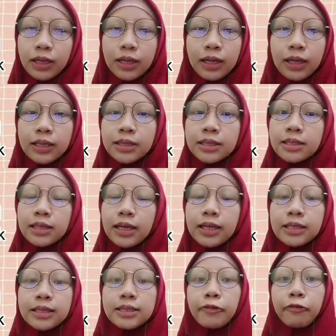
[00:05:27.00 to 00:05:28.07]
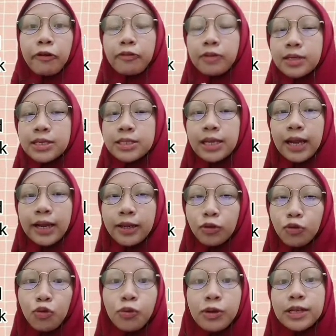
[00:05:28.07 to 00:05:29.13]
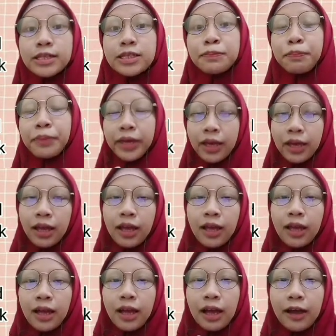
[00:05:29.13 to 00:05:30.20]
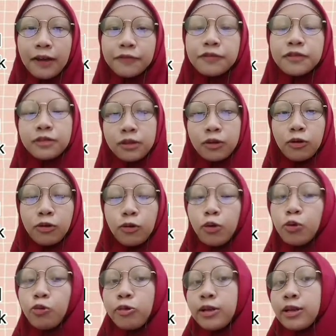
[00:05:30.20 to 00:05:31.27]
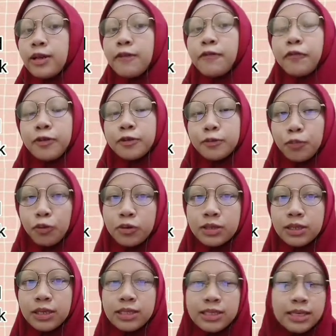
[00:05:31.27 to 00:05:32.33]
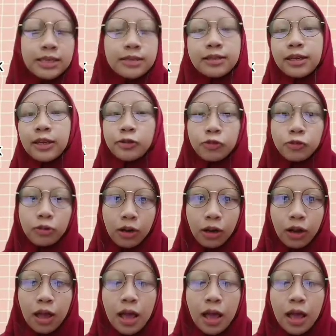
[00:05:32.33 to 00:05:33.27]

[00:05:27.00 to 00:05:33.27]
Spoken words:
it's rarely decided who will speak after or who will give response. It's just natural.